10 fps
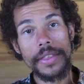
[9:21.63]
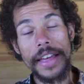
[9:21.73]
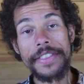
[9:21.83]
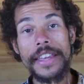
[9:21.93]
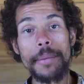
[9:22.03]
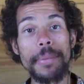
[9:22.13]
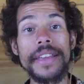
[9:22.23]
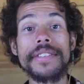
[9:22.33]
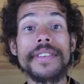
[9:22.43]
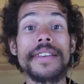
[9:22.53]
That the
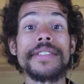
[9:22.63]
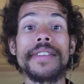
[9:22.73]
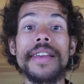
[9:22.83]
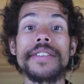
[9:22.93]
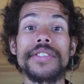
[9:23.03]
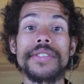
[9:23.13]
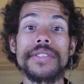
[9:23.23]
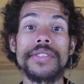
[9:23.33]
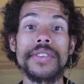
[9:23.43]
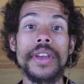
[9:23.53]
abyss
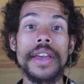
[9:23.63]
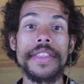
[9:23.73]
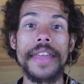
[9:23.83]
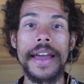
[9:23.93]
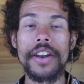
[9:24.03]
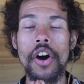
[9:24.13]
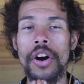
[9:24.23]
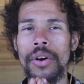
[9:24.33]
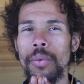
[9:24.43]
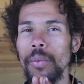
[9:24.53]
exists, that
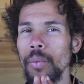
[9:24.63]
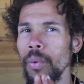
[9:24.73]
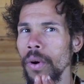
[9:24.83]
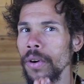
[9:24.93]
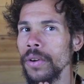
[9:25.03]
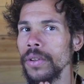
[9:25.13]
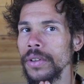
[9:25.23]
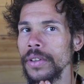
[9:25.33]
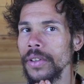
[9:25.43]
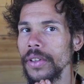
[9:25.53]
our
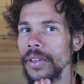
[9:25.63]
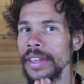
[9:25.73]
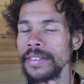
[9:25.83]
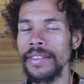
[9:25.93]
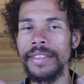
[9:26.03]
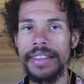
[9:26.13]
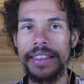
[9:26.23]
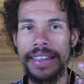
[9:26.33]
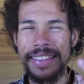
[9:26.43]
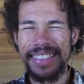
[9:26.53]
world is in
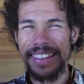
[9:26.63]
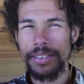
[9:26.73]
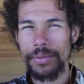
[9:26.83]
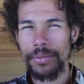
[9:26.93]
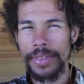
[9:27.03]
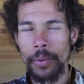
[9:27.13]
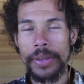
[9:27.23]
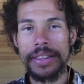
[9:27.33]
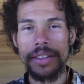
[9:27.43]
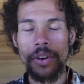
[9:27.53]
in that
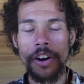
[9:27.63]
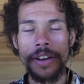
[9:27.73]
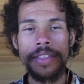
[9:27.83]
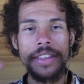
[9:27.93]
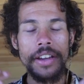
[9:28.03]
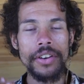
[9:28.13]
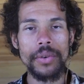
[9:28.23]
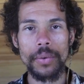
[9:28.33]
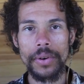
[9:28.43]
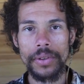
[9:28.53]
we are in the
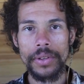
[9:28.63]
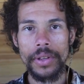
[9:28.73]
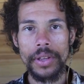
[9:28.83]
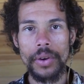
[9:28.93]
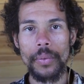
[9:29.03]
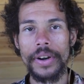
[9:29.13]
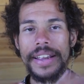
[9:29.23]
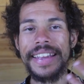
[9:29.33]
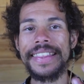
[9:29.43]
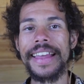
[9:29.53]
underworld. We're
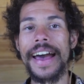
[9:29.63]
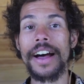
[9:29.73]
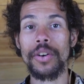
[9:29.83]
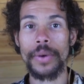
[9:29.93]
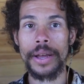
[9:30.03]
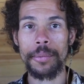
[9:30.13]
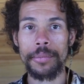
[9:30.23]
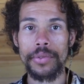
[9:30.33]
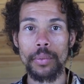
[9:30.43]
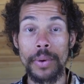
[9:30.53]
in the hell
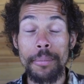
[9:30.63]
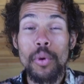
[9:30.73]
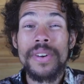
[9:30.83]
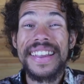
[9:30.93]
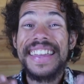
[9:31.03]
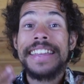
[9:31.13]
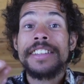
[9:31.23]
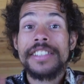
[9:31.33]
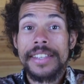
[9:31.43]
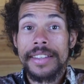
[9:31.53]
realms. We're born
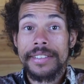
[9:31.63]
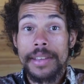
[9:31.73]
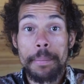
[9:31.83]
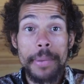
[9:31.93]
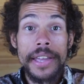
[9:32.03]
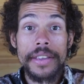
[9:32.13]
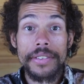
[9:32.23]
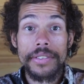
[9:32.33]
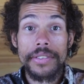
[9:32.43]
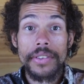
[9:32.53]
into this
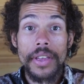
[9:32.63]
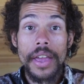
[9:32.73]
abyss.